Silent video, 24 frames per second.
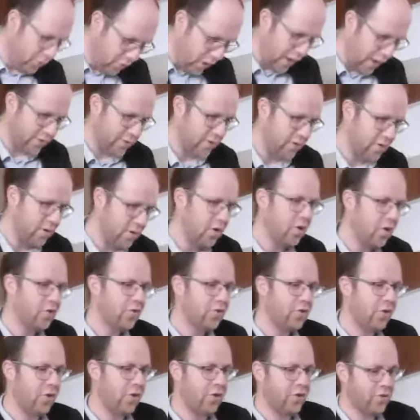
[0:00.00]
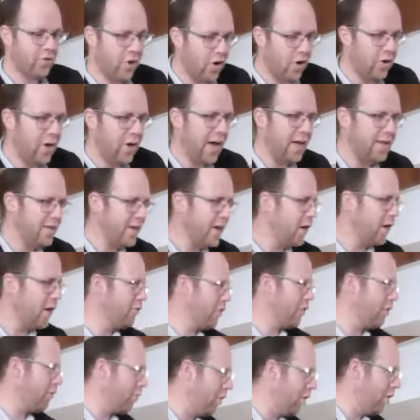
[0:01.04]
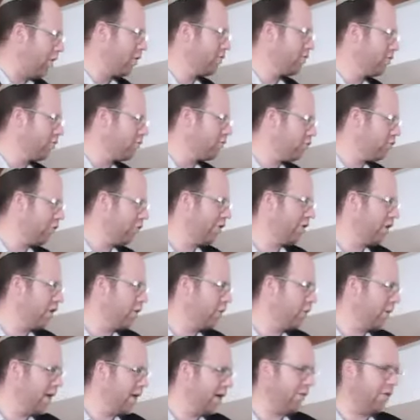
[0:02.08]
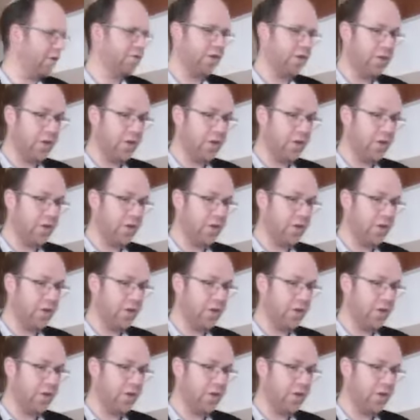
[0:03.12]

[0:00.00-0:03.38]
Right. So this whole idea of gebroch, so shroya, or whatever.